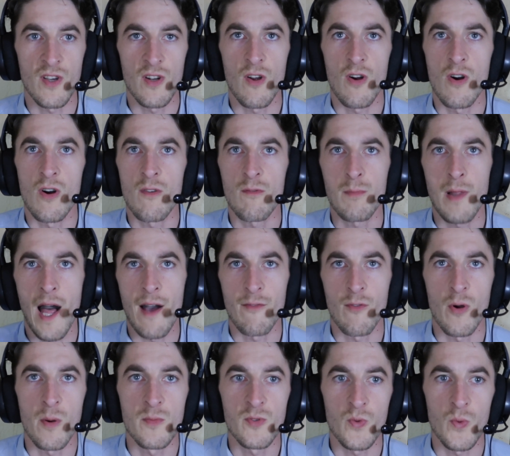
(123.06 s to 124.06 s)
on all
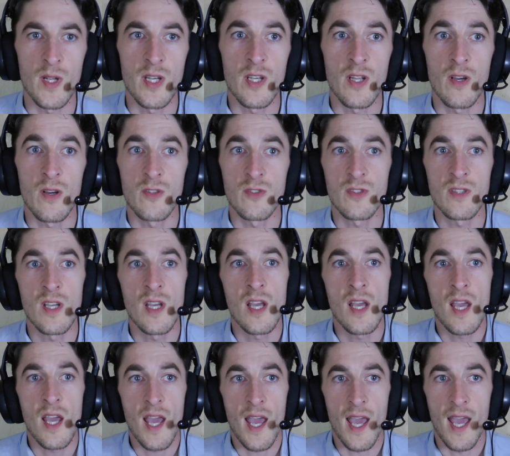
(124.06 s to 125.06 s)
platforms, Windows
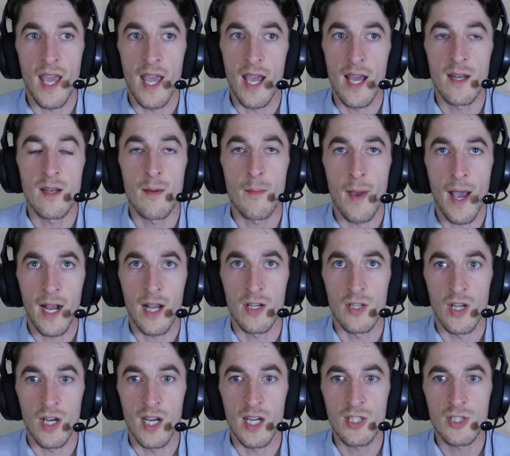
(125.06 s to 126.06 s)
and
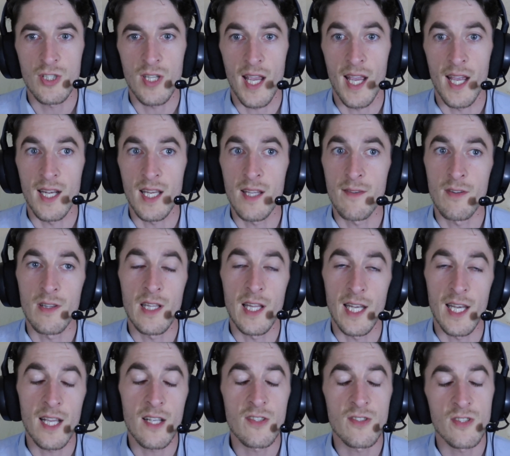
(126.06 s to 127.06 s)
Macintosh, and even
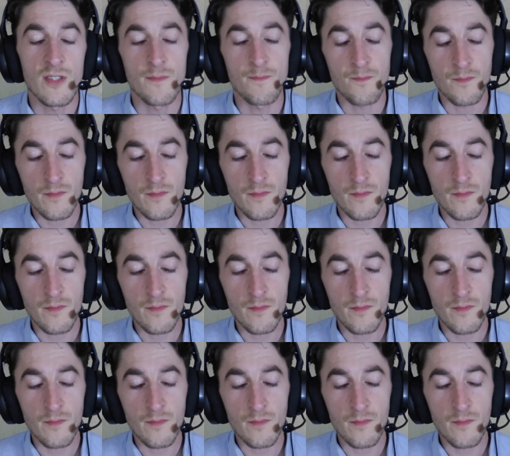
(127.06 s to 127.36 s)
Linux.